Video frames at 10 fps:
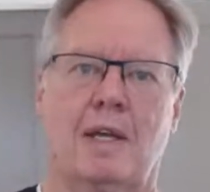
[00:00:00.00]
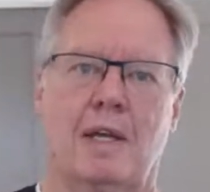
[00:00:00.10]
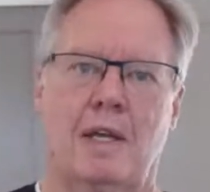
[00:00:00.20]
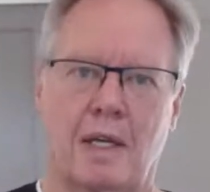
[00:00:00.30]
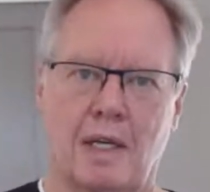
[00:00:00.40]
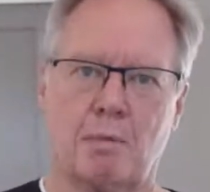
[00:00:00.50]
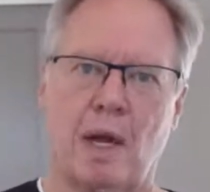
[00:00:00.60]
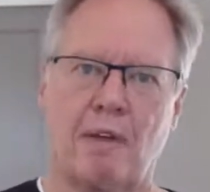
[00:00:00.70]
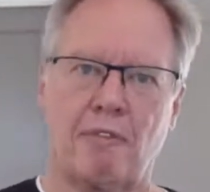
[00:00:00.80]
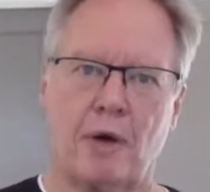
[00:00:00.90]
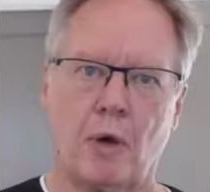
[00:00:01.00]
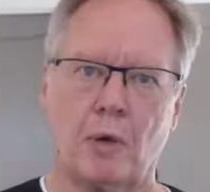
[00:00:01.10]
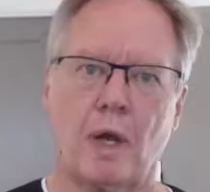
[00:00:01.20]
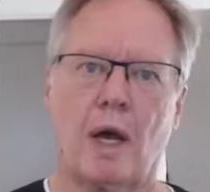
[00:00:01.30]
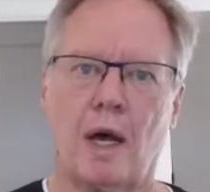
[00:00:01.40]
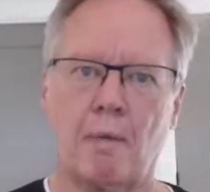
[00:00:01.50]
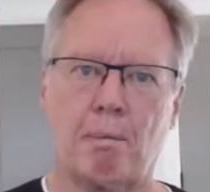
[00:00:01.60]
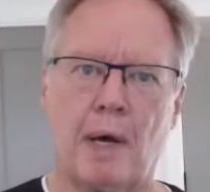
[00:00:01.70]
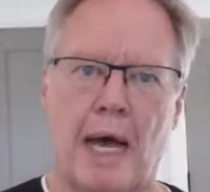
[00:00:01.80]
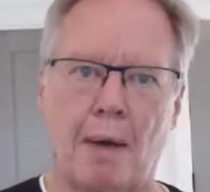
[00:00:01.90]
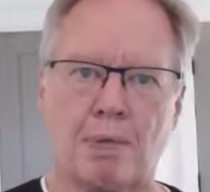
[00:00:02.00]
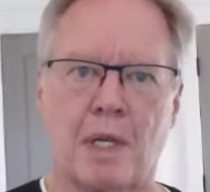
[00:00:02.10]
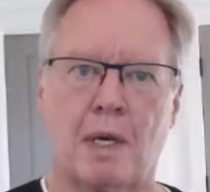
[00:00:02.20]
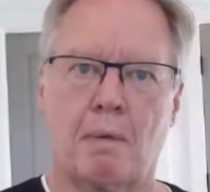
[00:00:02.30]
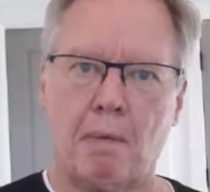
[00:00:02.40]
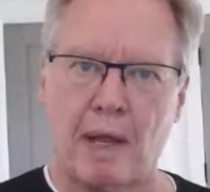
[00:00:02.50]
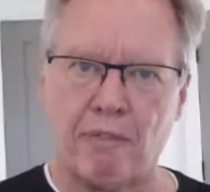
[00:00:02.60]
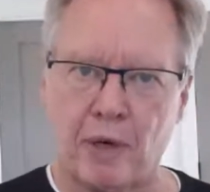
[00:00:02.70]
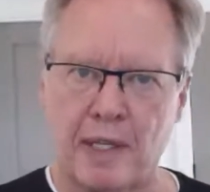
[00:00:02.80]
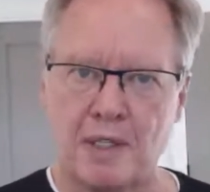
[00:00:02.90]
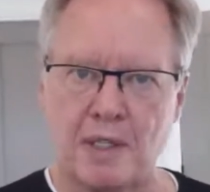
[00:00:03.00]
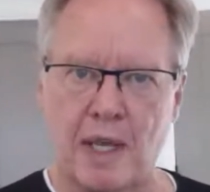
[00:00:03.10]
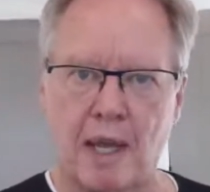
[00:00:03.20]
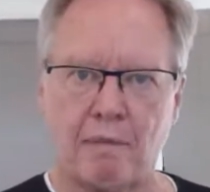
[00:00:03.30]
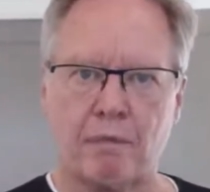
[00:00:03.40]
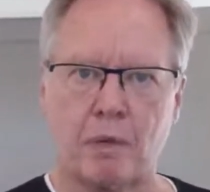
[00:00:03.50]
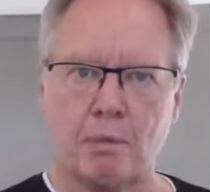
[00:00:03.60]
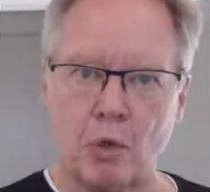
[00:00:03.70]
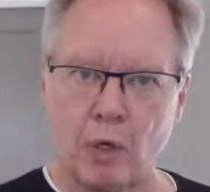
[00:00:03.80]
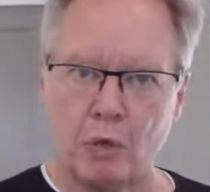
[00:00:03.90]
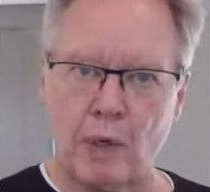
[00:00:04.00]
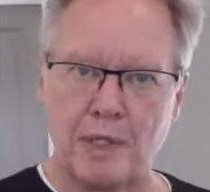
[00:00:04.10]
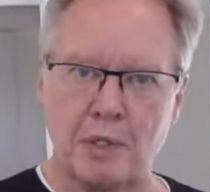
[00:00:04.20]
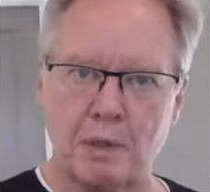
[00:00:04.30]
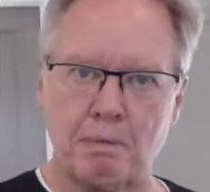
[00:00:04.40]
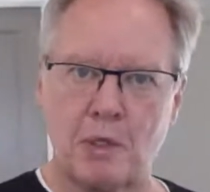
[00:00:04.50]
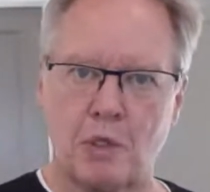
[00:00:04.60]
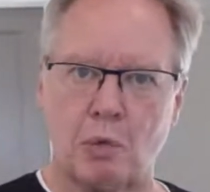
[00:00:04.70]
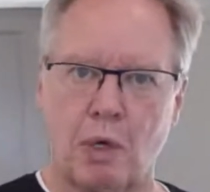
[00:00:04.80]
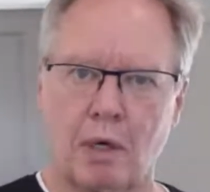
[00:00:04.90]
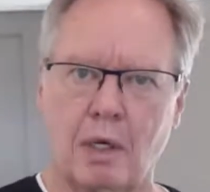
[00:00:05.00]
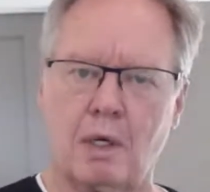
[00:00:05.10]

into my phone. Up pops my friend Sam from Northwestern Mutual,